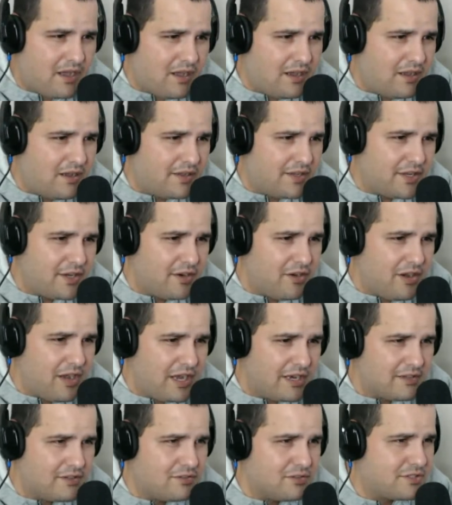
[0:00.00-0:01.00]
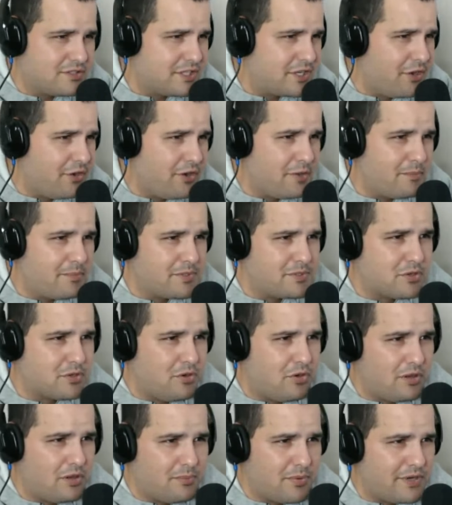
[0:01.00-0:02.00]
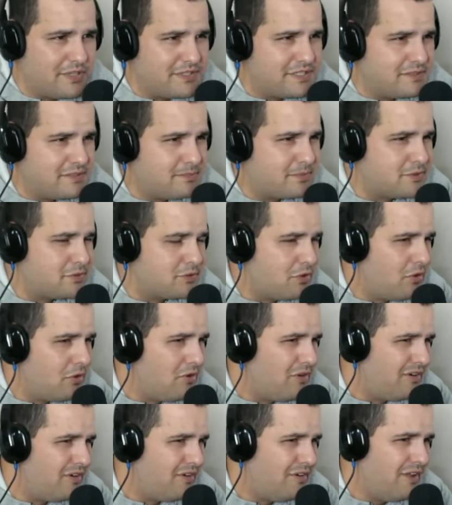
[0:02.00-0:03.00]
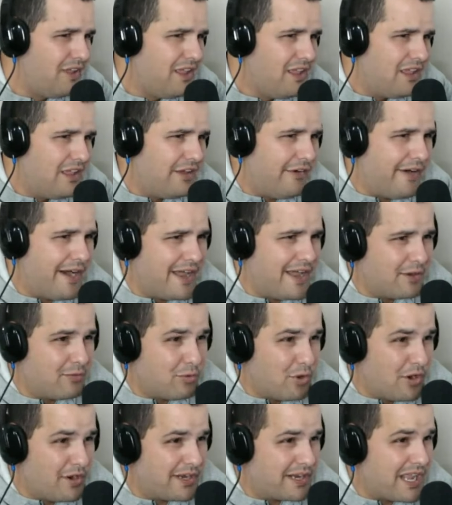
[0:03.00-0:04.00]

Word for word: uh, you know, how to do a security patrol, a presence patrol, or, or how to run a